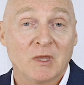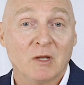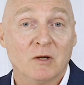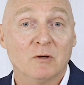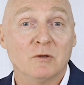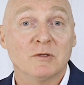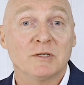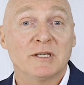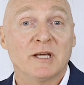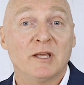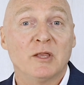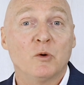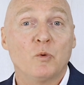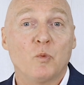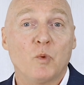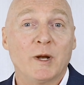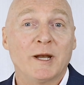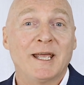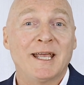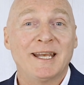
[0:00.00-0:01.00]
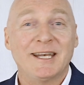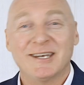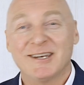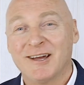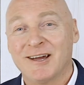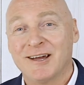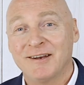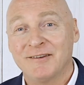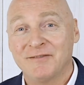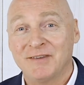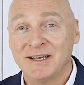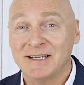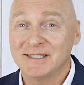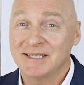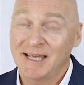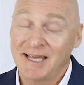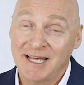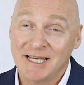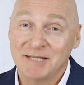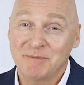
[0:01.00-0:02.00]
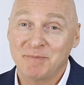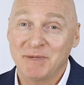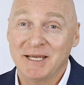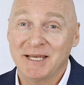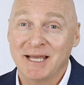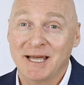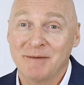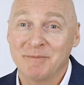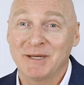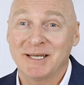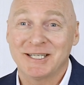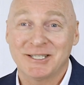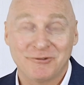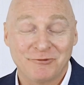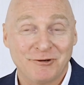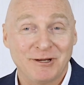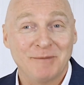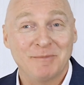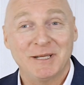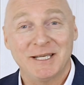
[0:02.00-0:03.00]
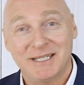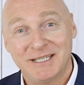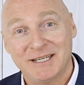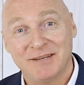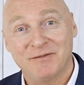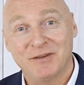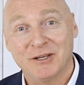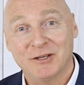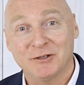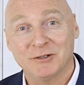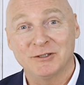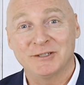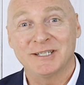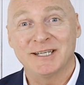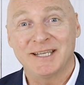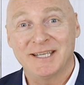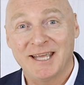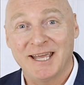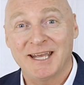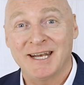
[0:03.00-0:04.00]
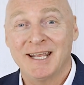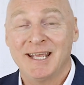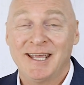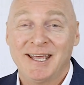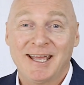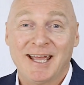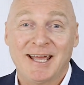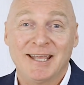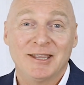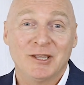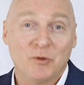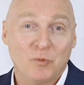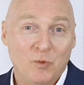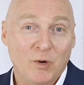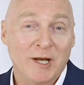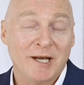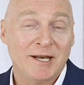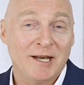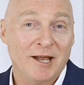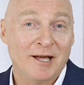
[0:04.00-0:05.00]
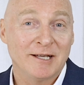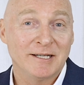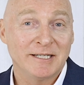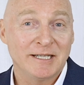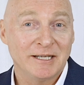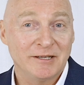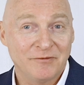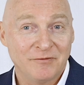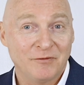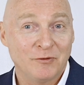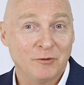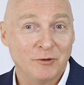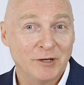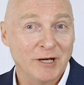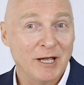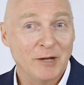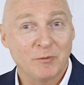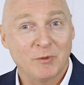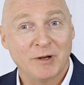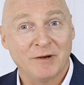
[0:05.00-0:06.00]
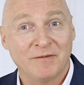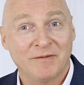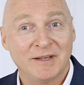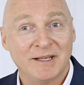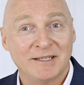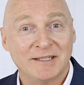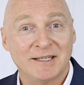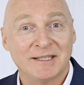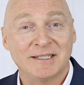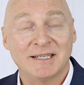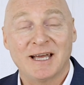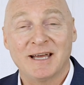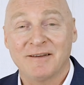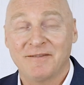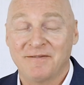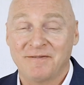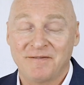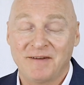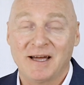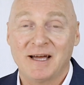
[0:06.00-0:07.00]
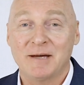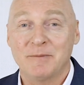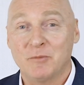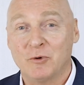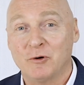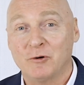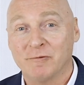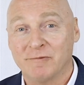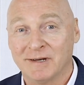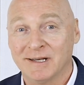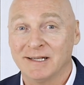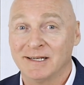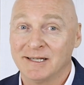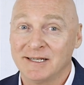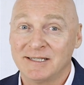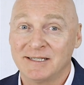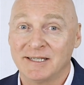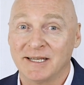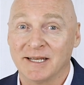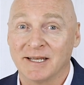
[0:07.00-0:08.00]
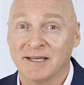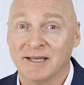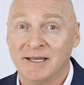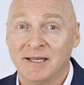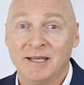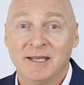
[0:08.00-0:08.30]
Also, the 189 visa has become extremely difficult to get, and the 190 and 491 visas are far more realistic.